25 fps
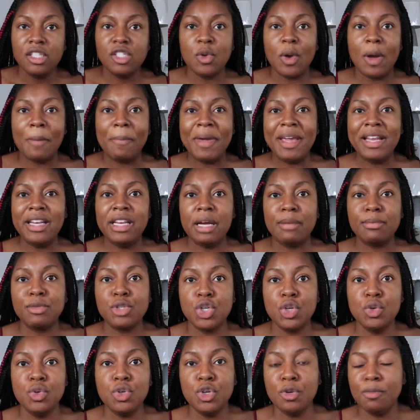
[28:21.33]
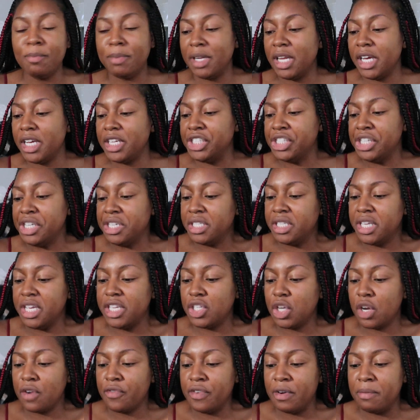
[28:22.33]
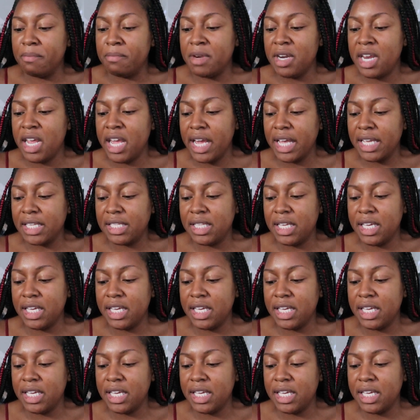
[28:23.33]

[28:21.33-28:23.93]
So I picked up two new blushes. These are from NYX.